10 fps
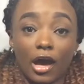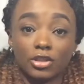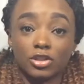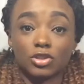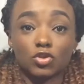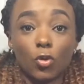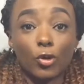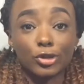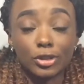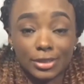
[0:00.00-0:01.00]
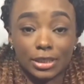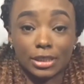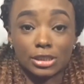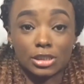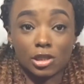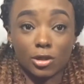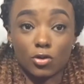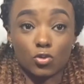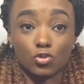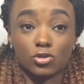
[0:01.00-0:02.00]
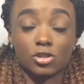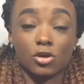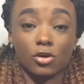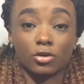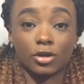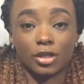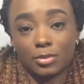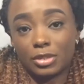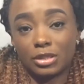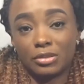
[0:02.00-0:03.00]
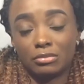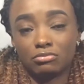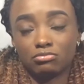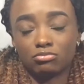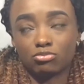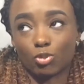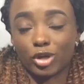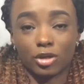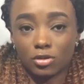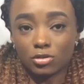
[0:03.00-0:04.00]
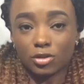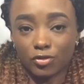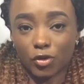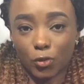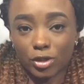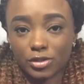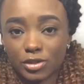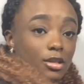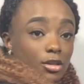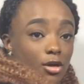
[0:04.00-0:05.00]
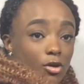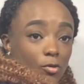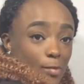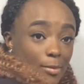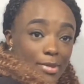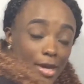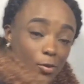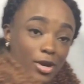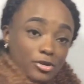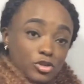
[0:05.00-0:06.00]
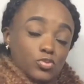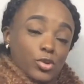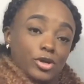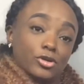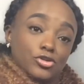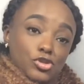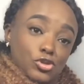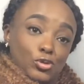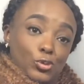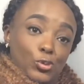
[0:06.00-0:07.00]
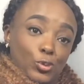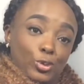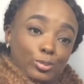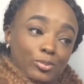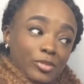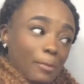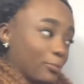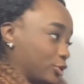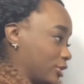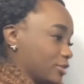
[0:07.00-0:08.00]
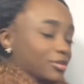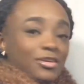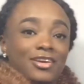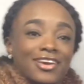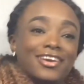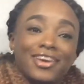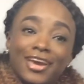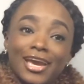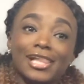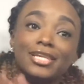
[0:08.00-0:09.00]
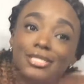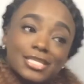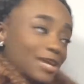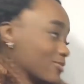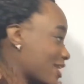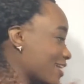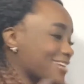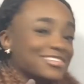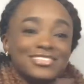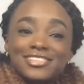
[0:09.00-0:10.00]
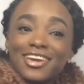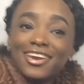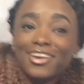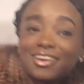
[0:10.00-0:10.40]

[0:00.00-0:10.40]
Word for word: I just ordered these clothes, so they're going to be wrinkled, of course. I know my background is wrinkled too, but at least they match. Hey.